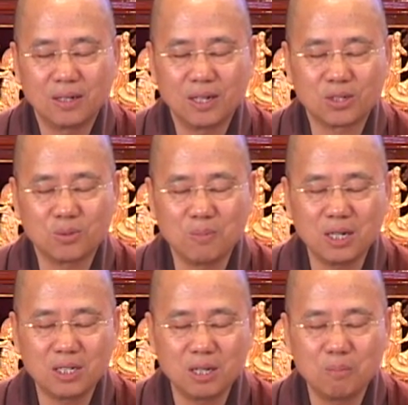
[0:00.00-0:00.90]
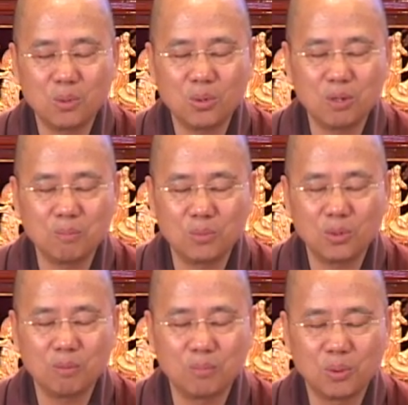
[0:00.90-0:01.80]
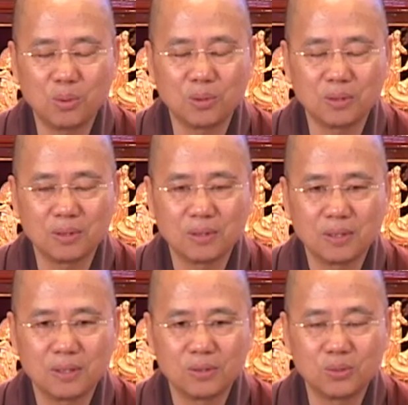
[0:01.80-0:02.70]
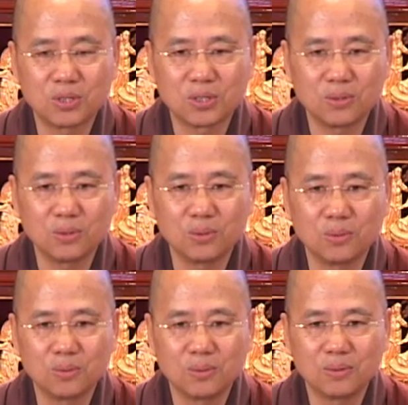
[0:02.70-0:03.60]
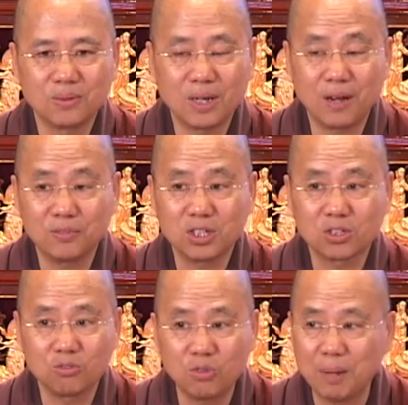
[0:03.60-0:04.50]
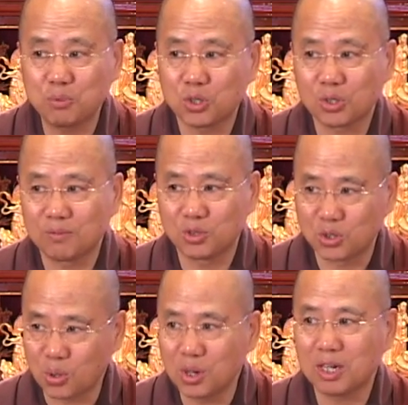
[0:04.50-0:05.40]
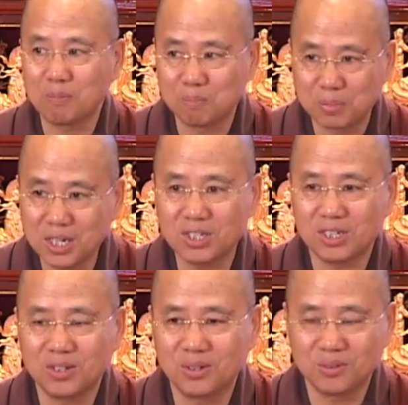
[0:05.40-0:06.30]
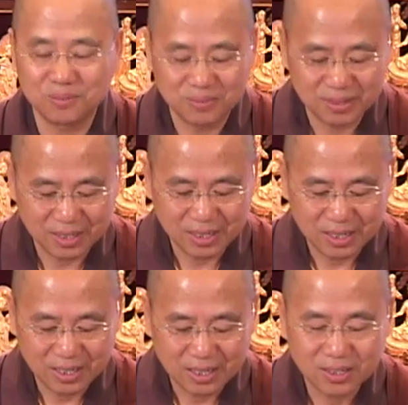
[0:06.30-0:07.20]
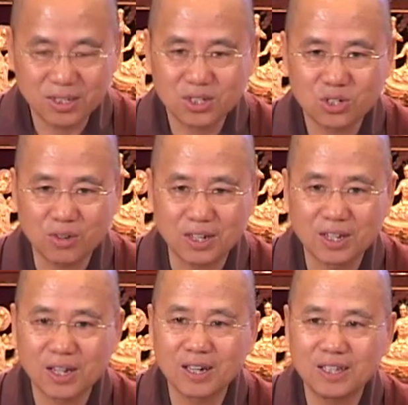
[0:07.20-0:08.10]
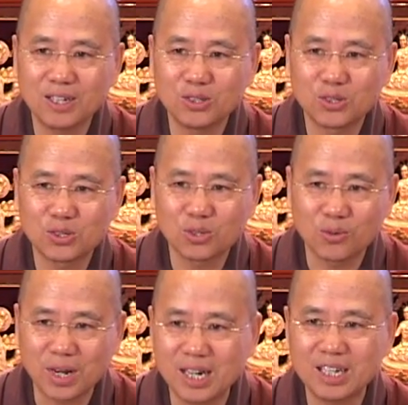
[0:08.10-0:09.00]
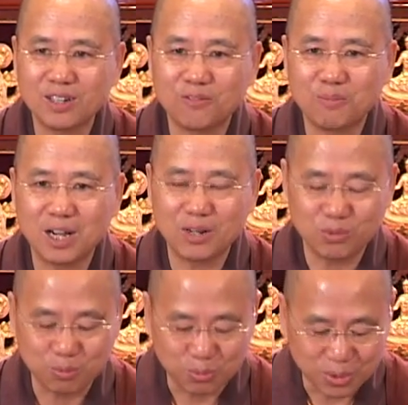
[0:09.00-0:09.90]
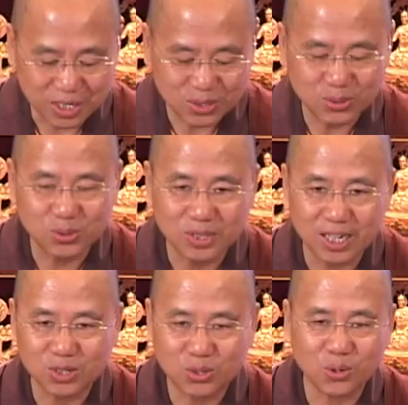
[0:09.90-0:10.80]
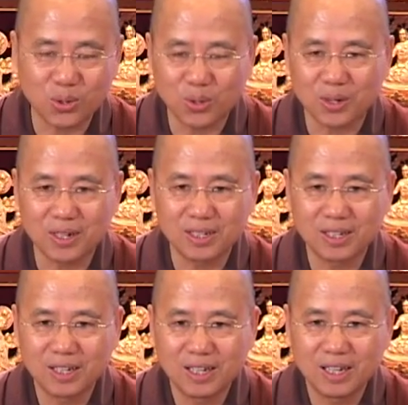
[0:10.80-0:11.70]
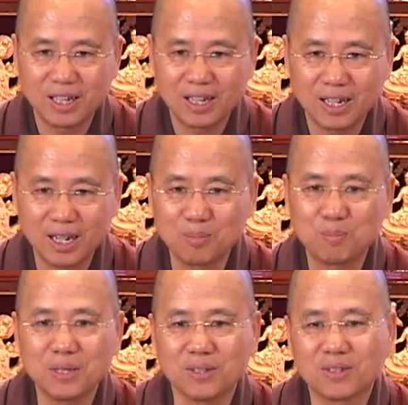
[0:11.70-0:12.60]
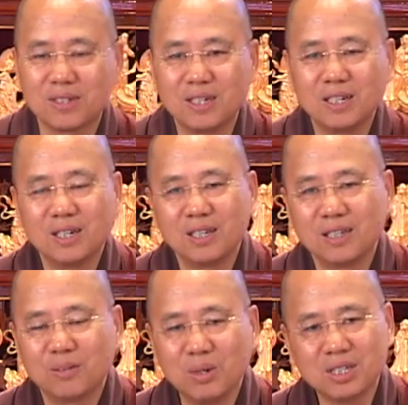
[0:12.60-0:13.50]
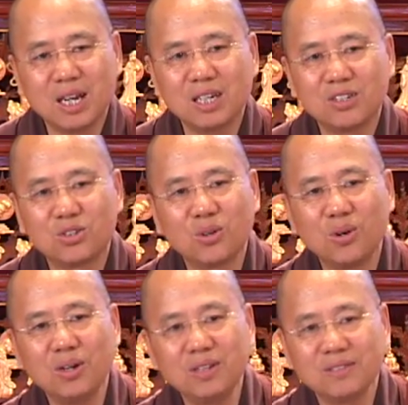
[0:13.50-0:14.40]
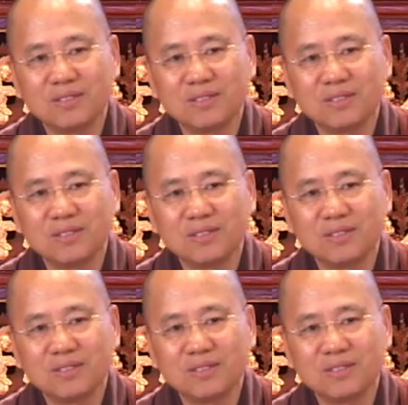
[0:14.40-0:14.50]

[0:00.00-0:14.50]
As you meditate more and more and more, you have this rapture of joy and bliss in you. This tranquility and serenity of mind will bring you to that joy and bliss. What kind of joy?